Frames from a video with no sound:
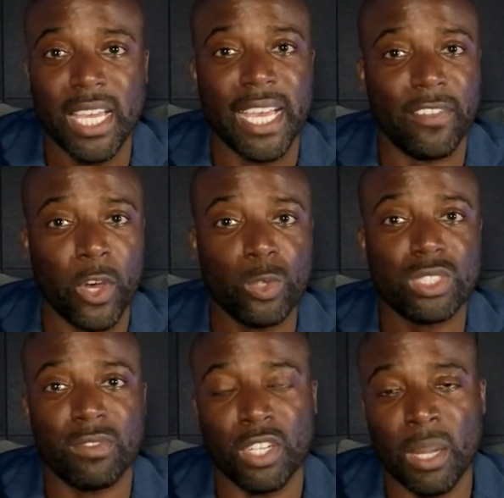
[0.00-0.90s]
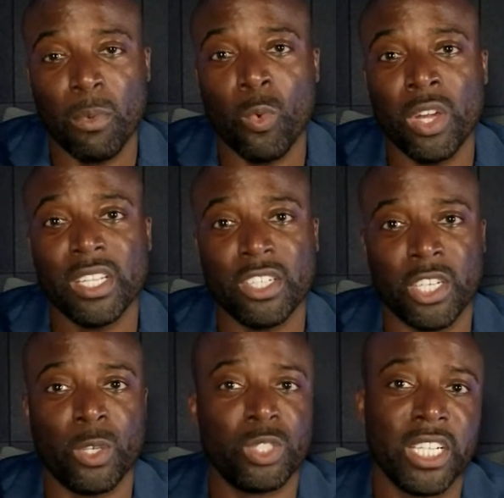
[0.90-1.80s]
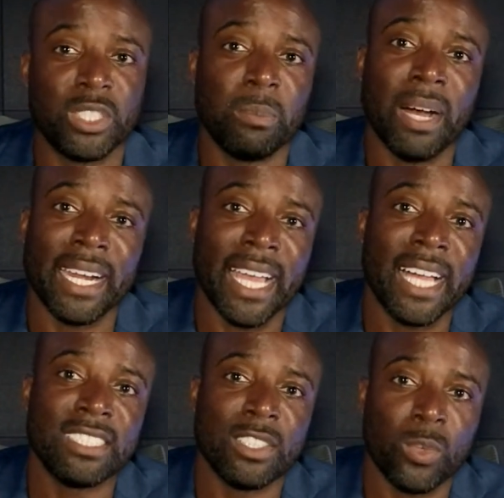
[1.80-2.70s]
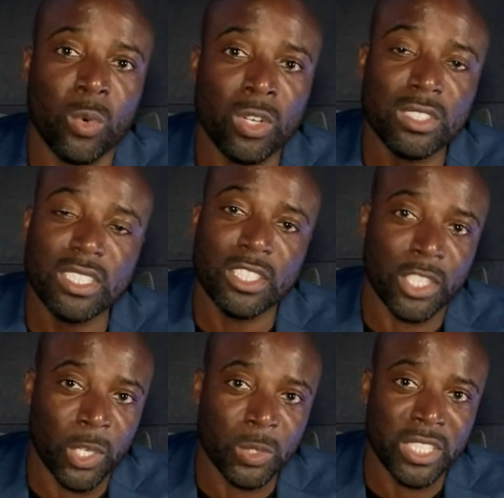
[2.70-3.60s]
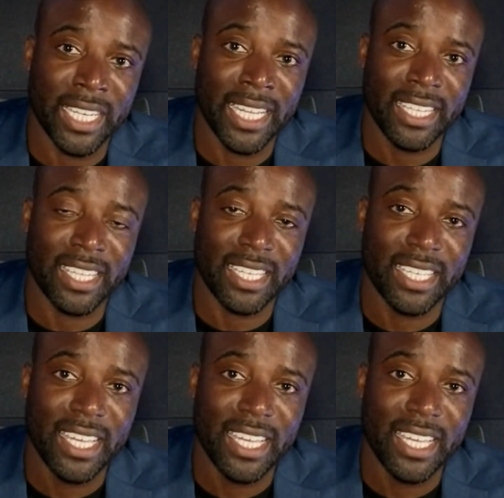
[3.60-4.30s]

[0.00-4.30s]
and the host of the number one negotiation podcast in the world, Negotiate Anything.